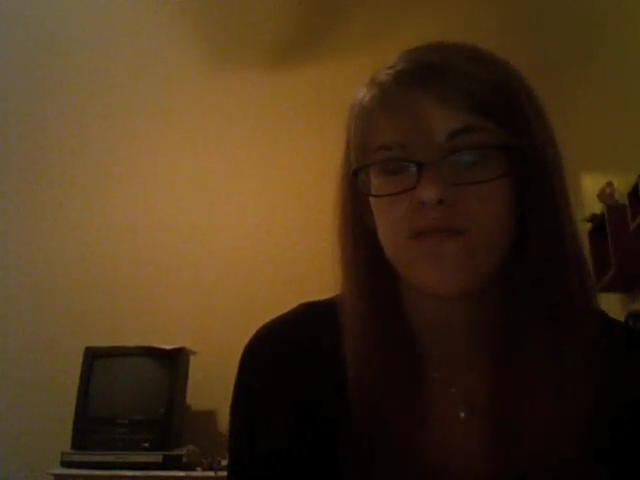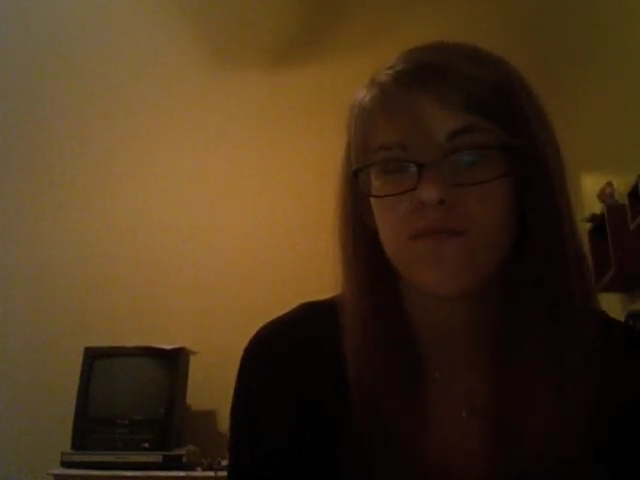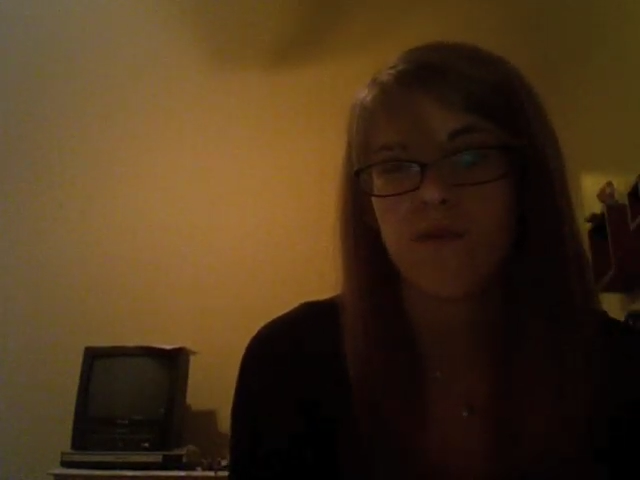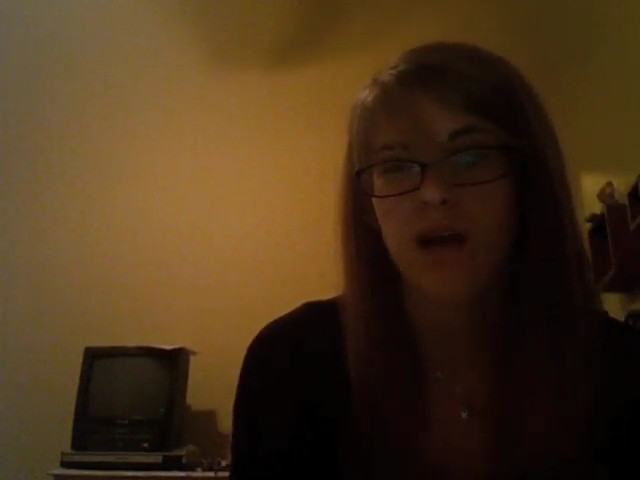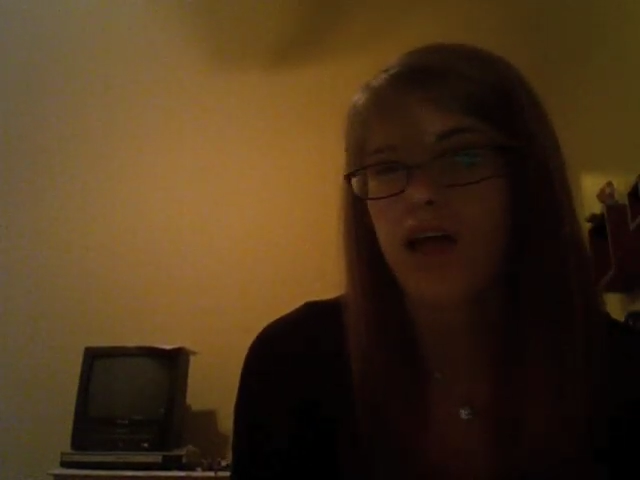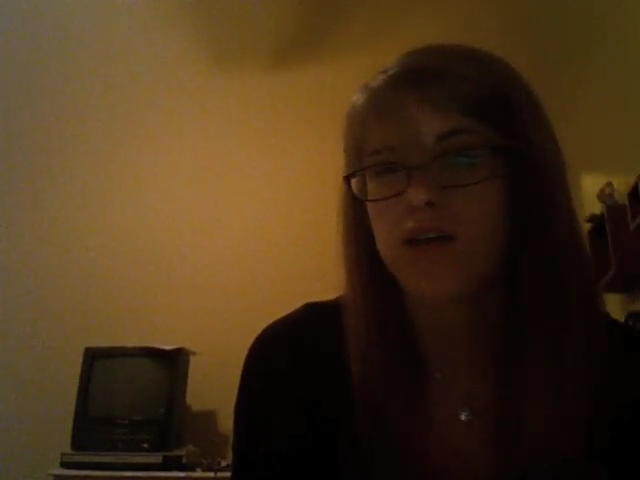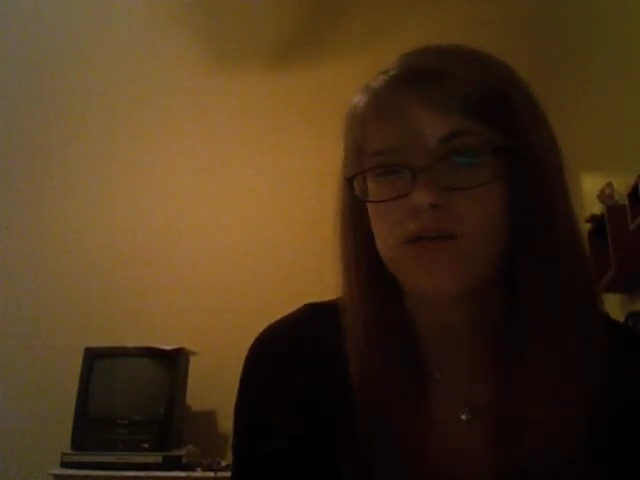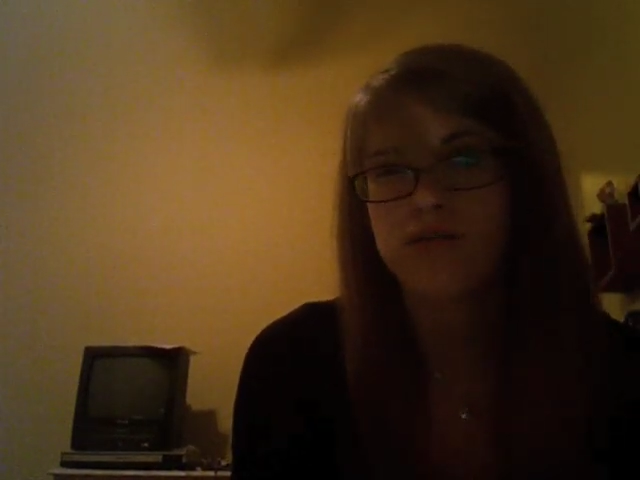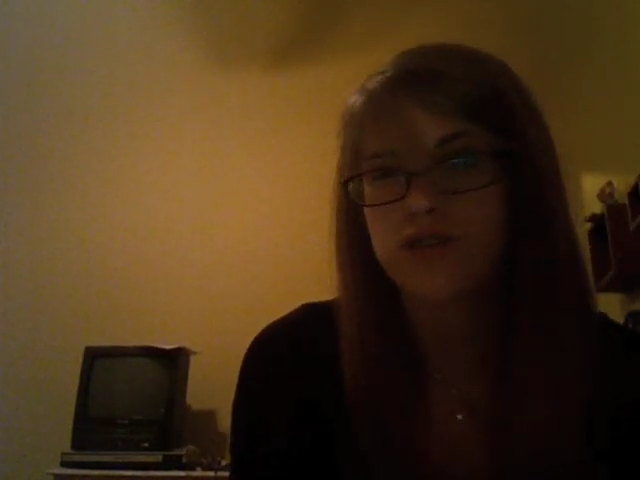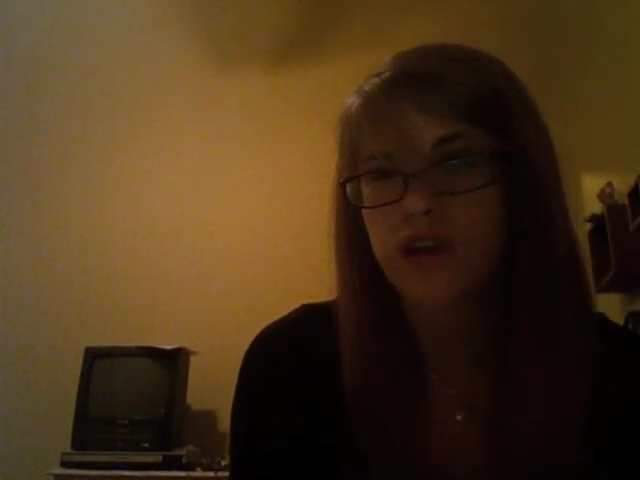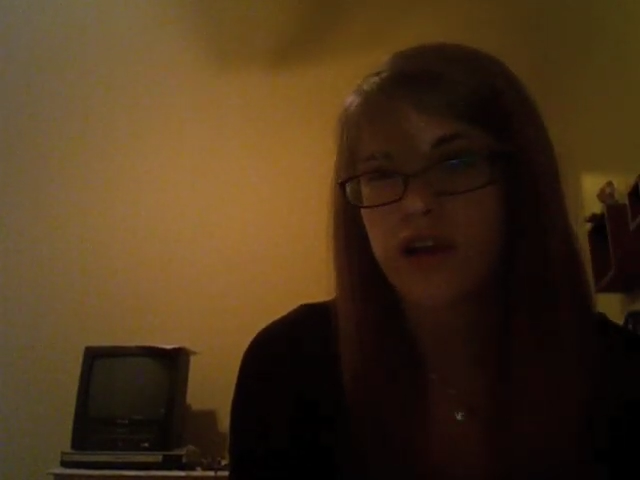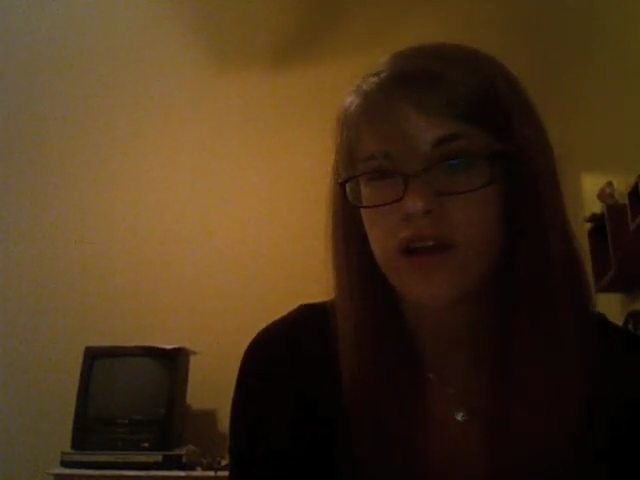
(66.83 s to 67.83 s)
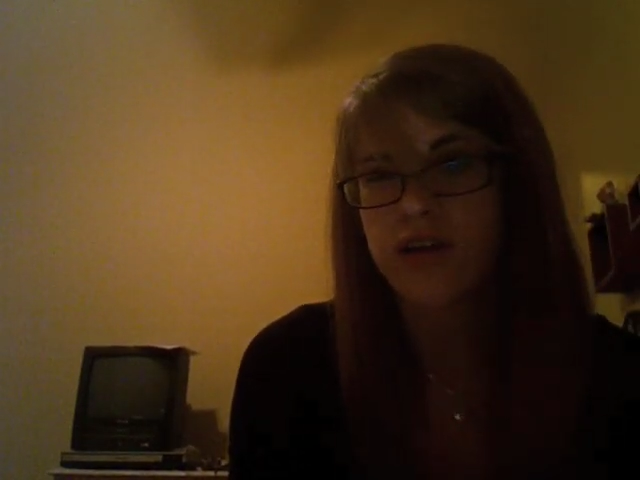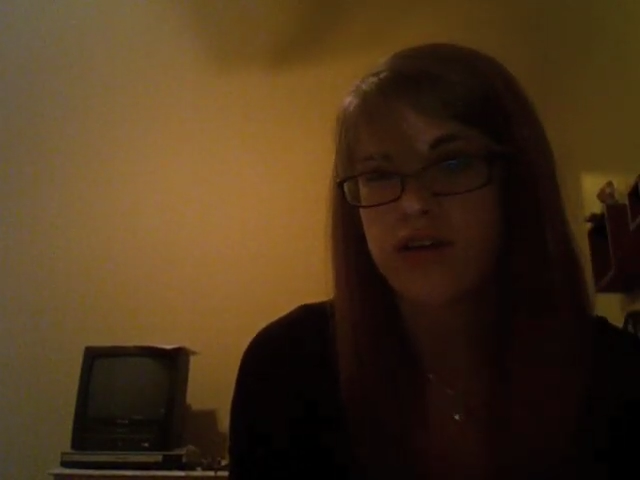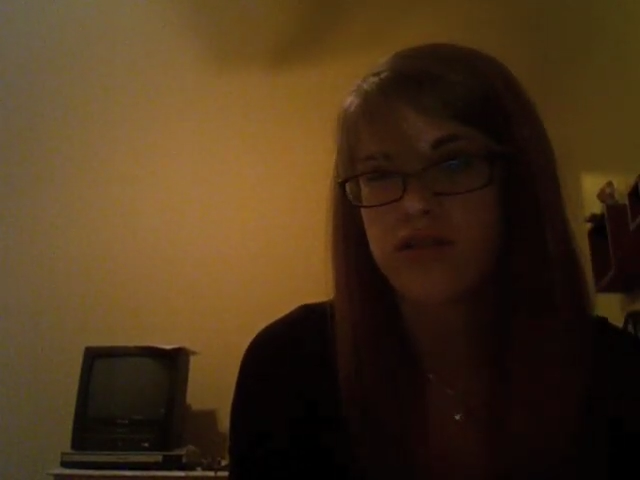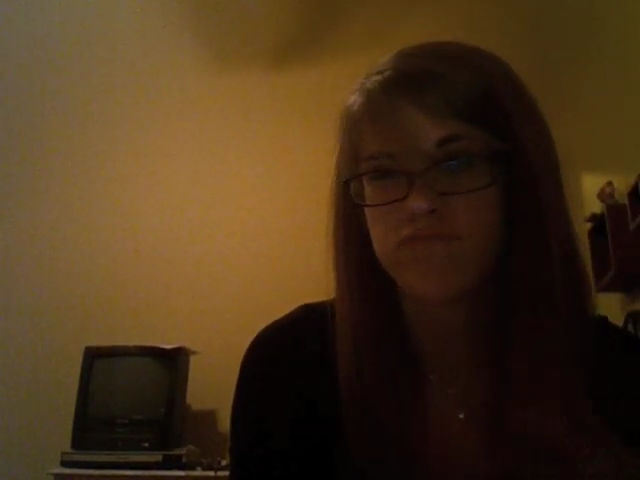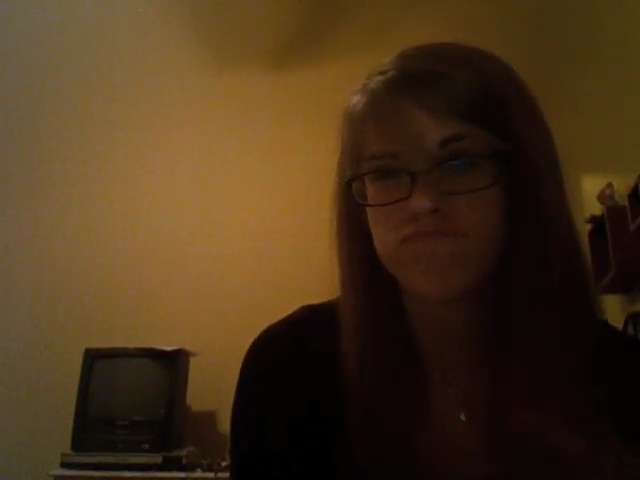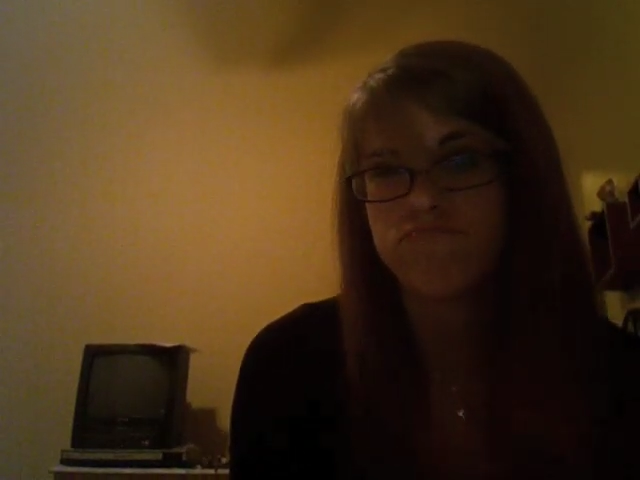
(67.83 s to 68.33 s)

while I was trying to